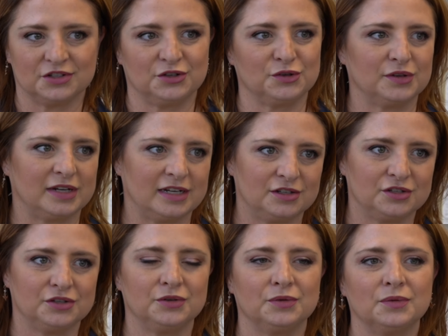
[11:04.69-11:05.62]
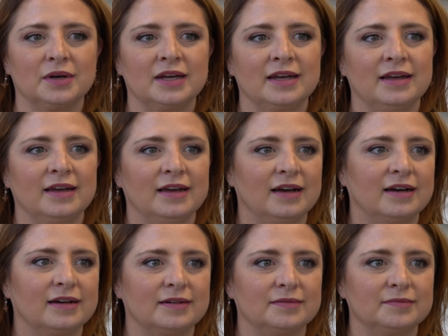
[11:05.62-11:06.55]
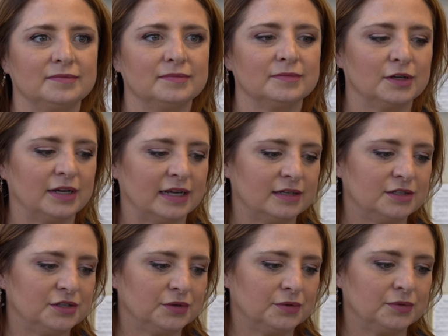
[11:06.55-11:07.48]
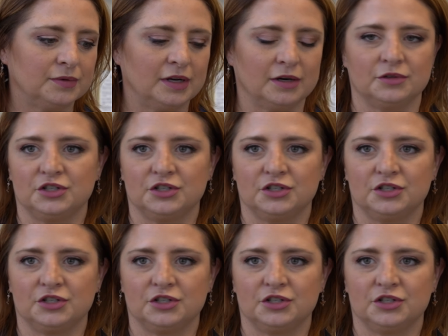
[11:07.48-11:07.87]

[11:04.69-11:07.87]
You'll need to look into,